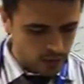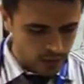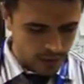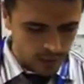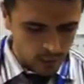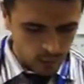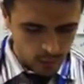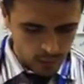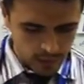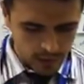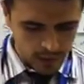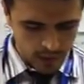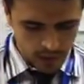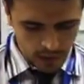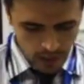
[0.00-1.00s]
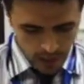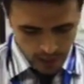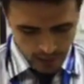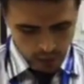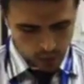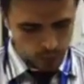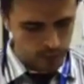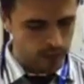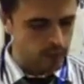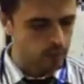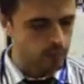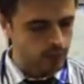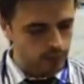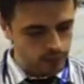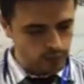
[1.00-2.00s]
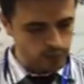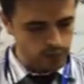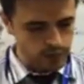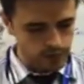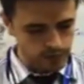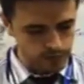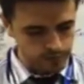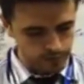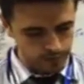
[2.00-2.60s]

look like when we get knots, when we get bundles?